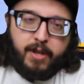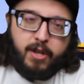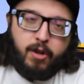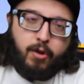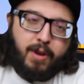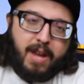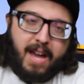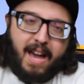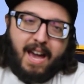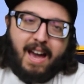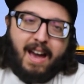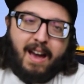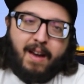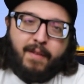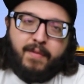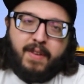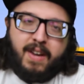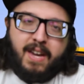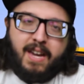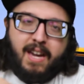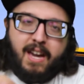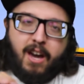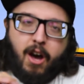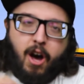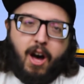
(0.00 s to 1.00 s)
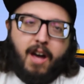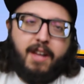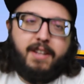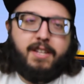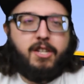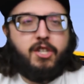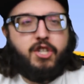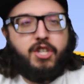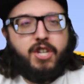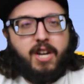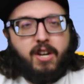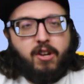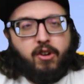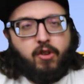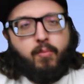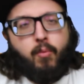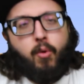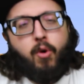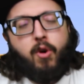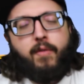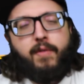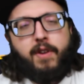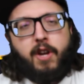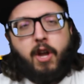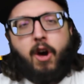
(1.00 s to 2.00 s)
we don't have a Honda channel,
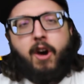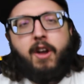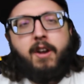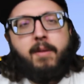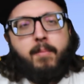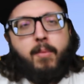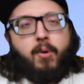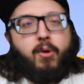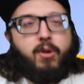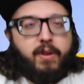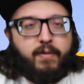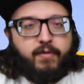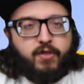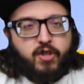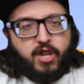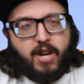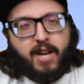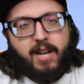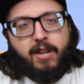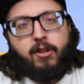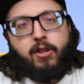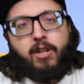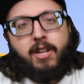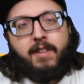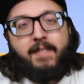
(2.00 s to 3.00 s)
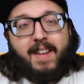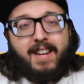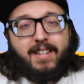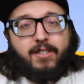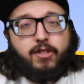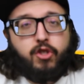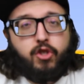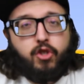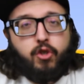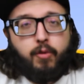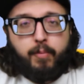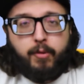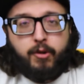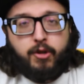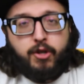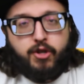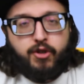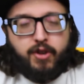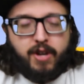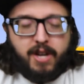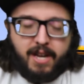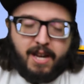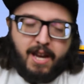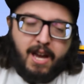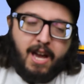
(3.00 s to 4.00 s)
more of an automotive channel, and that's Super
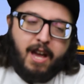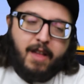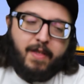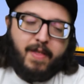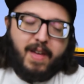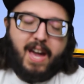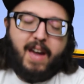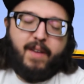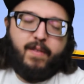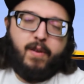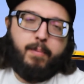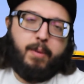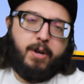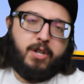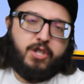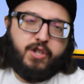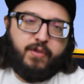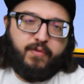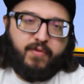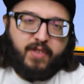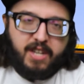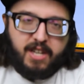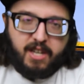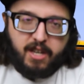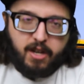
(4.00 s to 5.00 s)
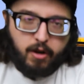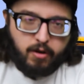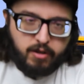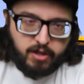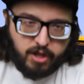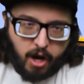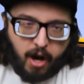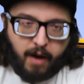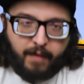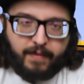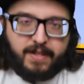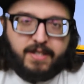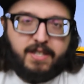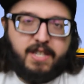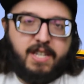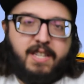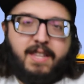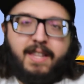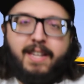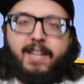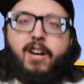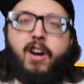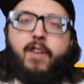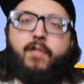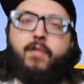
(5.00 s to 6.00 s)
Street. They have a bunch of videos, obviously,
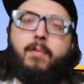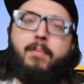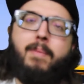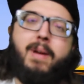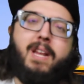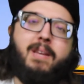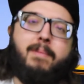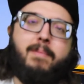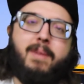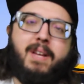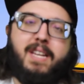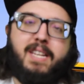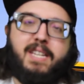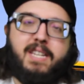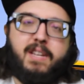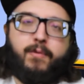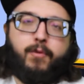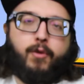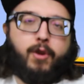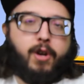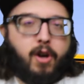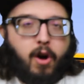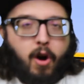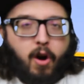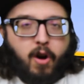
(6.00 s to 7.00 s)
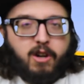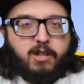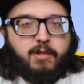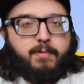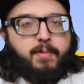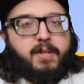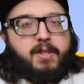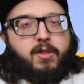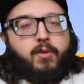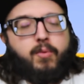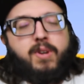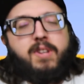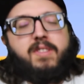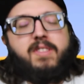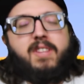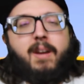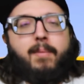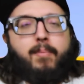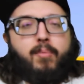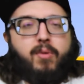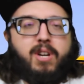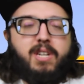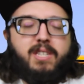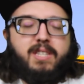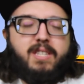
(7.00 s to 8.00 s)
and they cover many, many different cars, but the reason
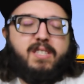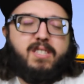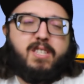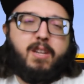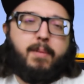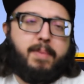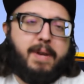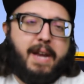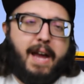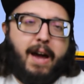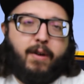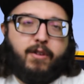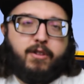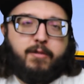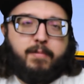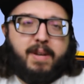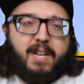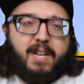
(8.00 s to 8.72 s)
I'm bringing this up now is